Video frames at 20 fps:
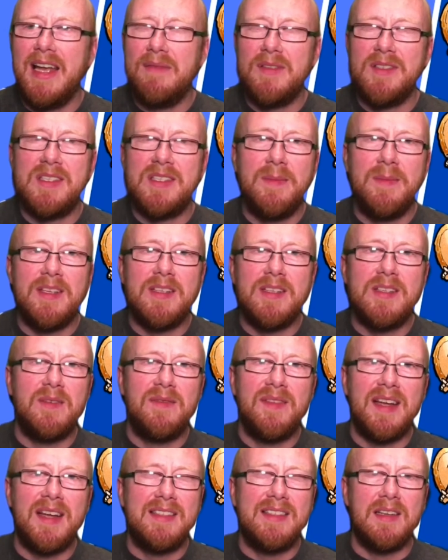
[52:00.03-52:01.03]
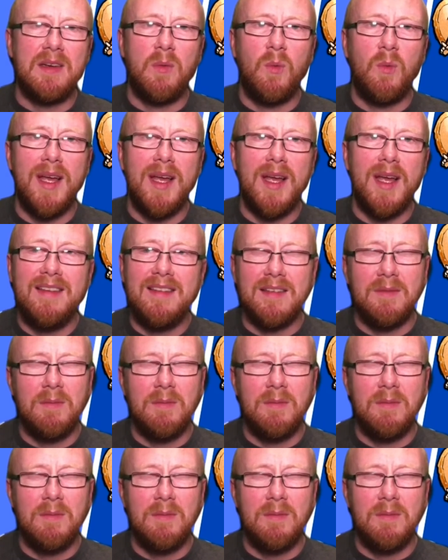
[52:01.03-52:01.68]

even some of the stuff that didn't win,